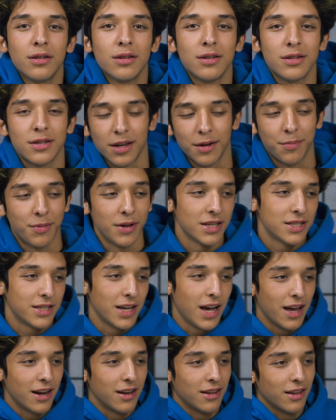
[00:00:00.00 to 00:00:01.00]
just be
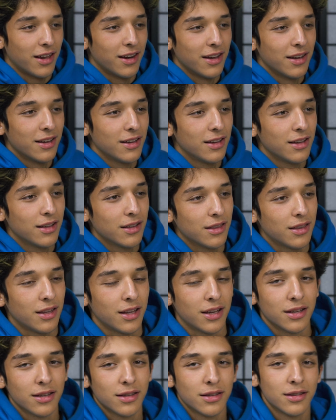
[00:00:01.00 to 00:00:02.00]
sad
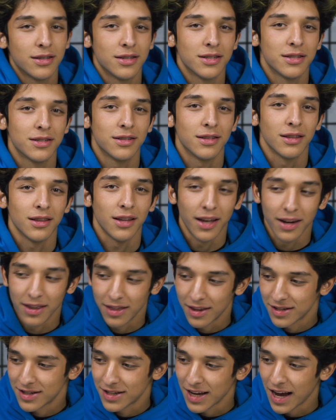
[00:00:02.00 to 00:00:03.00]
and just
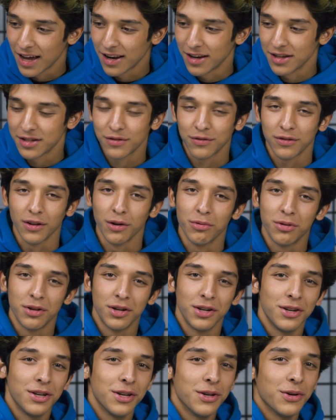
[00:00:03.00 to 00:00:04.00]
let the sadness flow
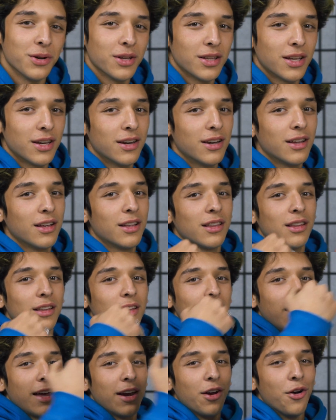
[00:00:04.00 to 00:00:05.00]
through you and then
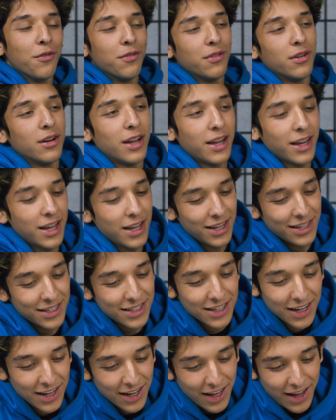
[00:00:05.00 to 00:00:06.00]
get over it, I guess.
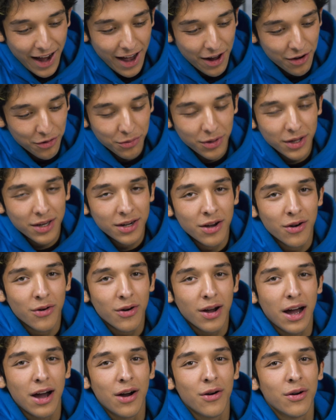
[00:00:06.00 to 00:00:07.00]
I don't really know
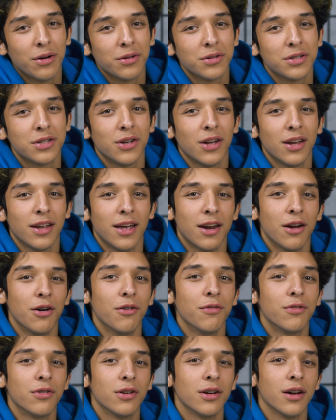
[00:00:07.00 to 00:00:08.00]
how else you could get
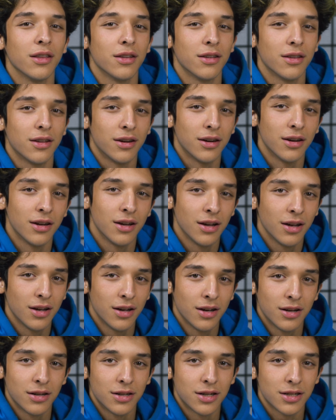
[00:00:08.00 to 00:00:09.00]
over it other than
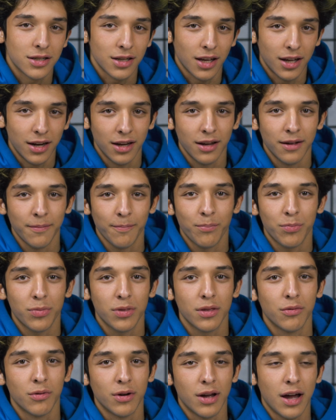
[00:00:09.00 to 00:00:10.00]
just letting
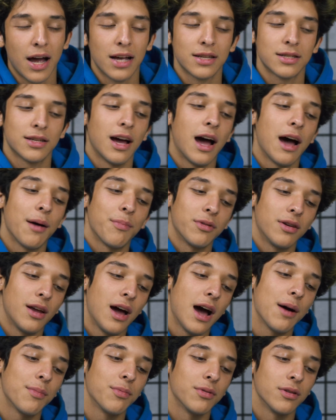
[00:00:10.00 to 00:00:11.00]
what has to happen
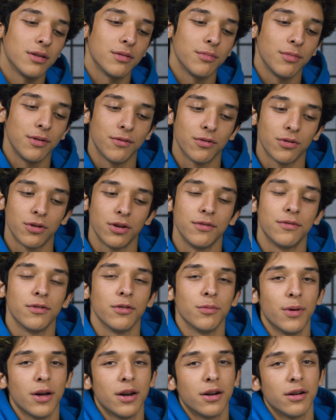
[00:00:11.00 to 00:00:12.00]
before you
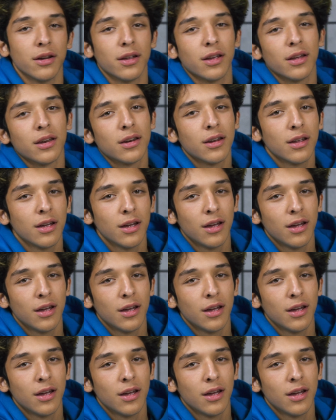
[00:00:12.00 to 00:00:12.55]
feel better again.